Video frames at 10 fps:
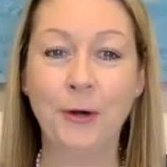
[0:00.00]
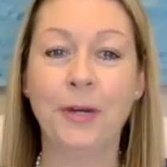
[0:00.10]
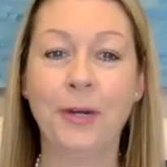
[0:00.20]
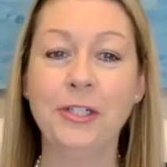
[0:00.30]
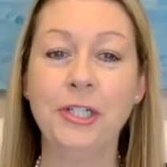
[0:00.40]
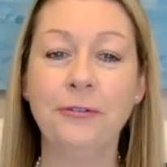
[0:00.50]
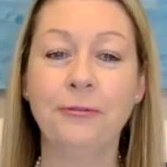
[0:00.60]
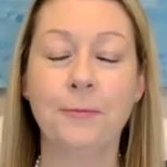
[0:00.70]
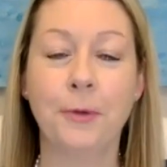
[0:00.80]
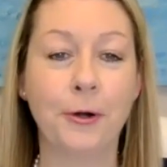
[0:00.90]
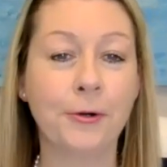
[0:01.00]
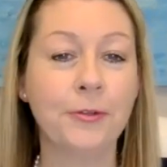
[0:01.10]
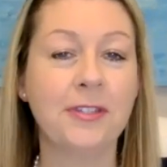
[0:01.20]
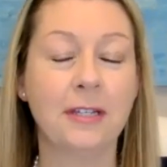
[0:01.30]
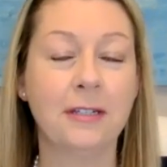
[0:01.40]
ranging from
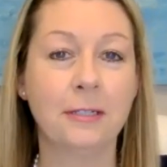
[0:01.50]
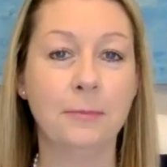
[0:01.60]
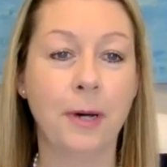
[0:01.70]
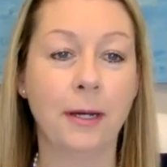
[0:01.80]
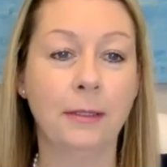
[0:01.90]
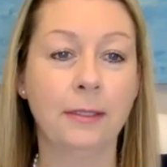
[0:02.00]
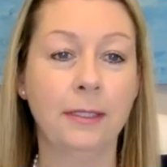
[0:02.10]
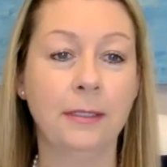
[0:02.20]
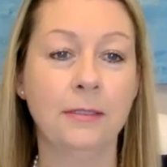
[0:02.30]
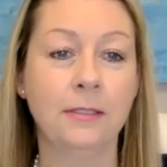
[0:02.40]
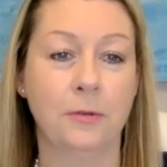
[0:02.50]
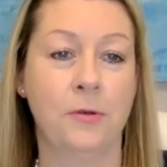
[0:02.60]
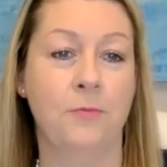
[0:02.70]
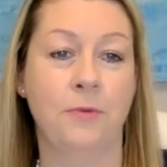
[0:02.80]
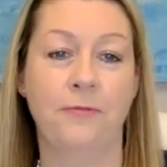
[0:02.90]
earth scented bottlings
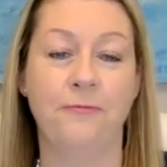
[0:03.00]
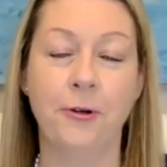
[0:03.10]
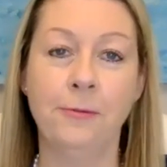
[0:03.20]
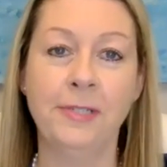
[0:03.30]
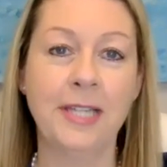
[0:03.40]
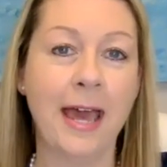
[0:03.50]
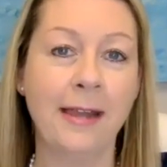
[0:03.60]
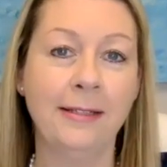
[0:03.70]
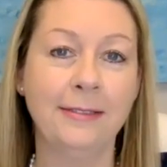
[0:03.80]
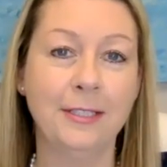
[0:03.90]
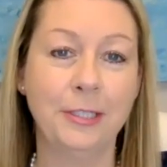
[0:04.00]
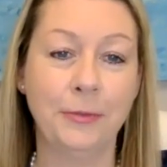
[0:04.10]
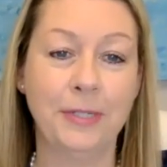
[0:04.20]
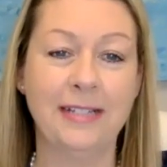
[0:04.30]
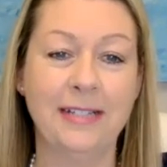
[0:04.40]
with firm tannins
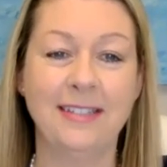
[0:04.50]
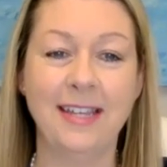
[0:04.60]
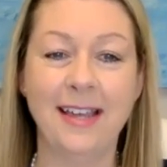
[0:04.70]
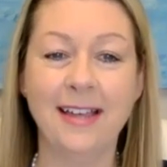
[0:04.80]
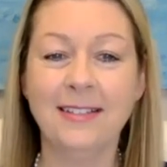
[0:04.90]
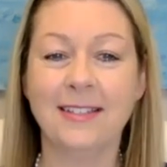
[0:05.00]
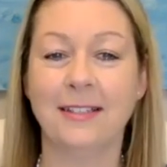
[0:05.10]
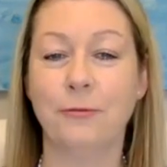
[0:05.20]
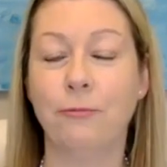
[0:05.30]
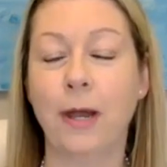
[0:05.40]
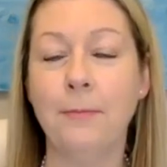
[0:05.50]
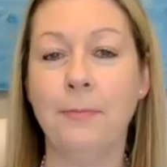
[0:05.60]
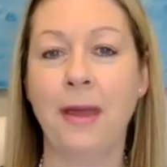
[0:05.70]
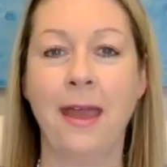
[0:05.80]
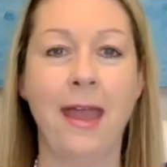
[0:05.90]
to intensely
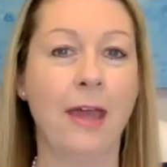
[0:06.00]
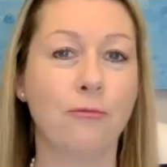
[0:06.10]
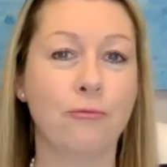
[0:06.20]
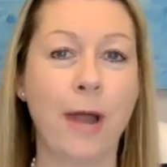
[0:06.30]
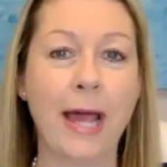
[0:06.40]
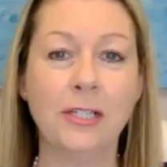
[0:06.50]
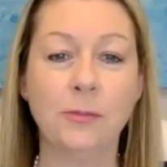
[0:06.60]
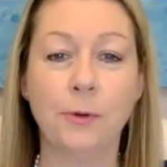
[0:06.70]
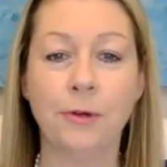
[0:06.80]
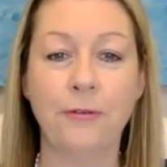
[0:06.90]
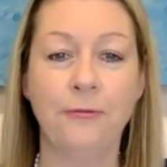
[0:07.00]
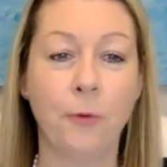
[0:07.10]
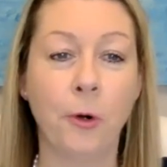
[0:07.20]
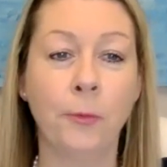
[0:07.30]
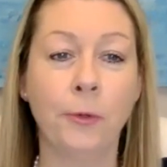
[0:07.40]
ripe and raspberry
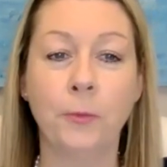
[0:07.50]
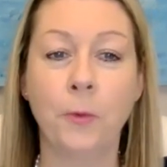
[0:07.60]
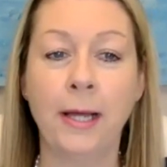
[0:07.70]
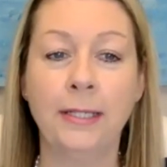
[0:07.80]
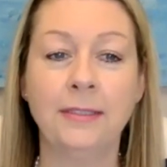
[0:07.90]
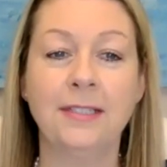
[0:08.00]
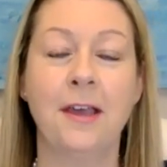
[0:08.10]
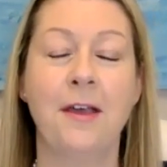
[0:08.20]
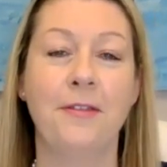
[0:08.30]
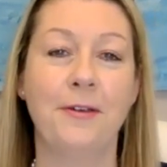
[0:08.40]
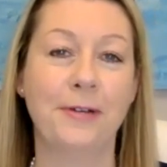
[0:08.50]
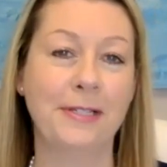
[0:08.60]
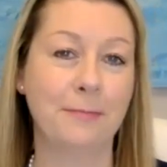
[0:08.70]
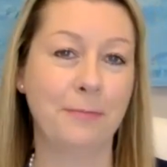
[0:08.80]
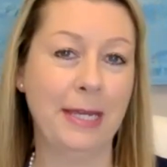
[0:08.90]
forward wines, there
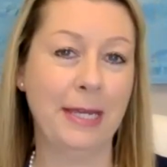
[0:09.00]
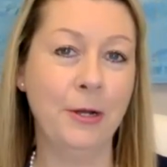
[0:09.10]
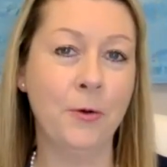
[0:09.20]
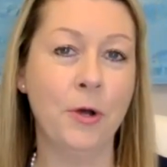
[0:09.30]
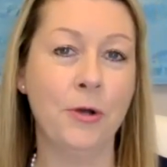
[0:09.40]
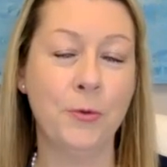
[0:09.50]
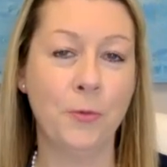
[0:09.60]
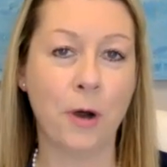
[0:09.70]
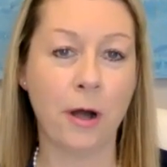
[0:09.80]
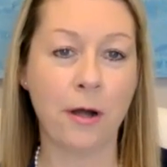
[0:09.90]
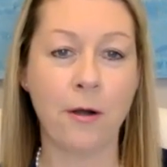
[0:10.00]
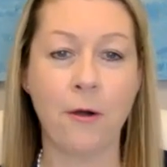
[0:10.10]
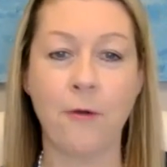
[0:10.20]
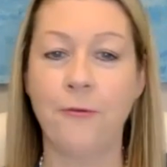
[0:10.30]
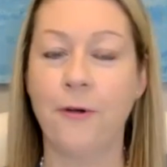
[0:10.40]
is a Pinot Noir
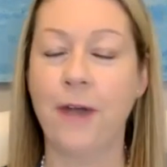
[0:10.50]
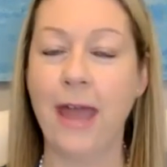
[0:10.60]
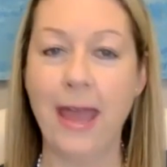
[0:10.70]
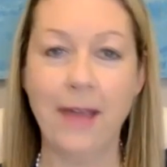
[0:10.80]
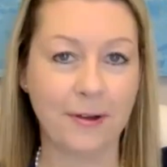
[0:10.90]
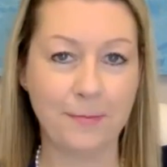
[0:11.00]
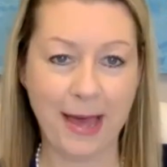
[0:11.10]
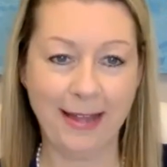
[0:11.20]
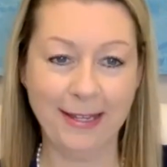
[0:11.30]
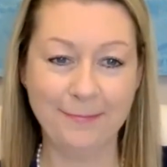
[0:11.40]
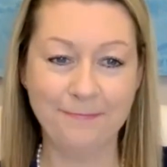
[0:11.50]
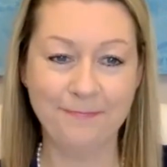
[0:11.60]
for every palate.